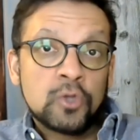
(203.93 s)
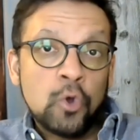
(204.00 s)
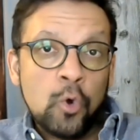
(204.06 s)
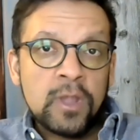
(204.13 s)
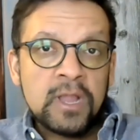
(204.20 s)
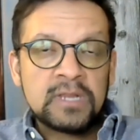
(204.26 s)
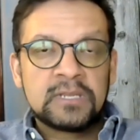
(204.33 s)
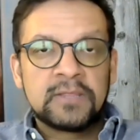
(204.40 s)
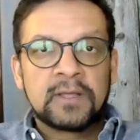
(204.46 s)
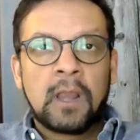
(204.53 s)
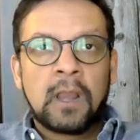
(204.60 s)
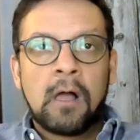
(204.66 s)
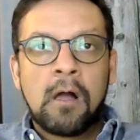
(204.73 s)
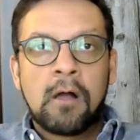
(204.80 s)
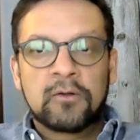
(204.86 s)
Talking to the
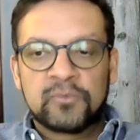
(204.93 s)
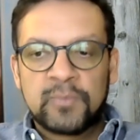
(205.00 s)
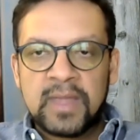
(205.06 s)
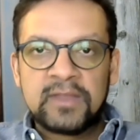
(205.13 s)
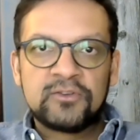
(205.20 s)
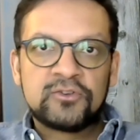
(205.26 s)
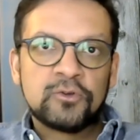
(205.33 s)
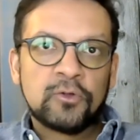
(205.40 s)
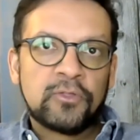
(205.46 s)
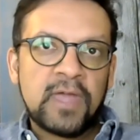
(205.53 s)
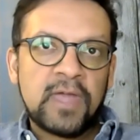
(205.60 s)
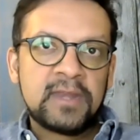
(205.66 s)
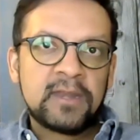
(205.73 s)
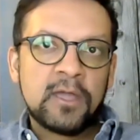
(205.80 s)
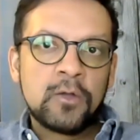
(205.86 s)
clerks, making sure
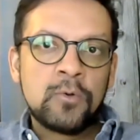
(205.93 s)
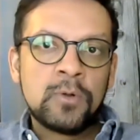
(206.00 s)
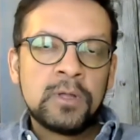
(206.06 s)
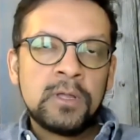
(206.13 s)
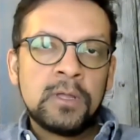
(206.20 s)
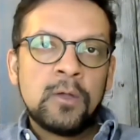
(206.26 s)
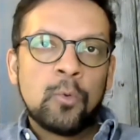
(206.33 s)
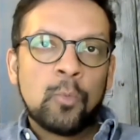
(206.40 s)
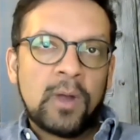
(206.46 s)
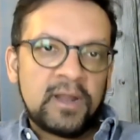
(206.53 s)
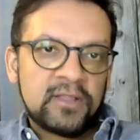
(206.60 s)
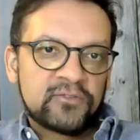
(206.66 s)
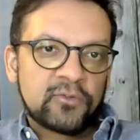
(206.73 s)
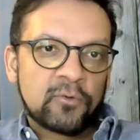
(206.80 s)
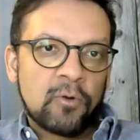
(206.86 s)
they know
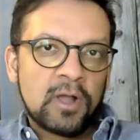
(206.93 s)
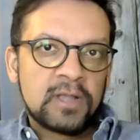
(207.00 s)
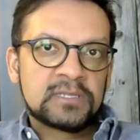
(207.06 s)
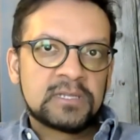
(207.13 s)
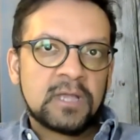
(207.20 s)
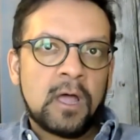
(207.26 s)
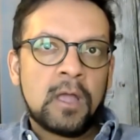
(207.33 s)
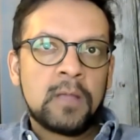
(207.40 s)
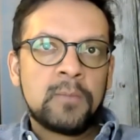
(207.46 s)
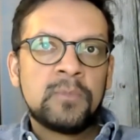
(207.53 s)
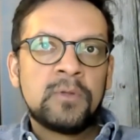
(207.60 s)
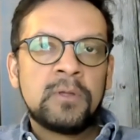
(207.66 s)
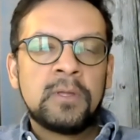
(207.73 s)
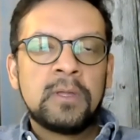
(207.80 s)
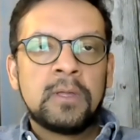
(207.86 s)
when it's the right
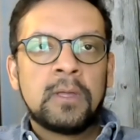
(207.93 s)
time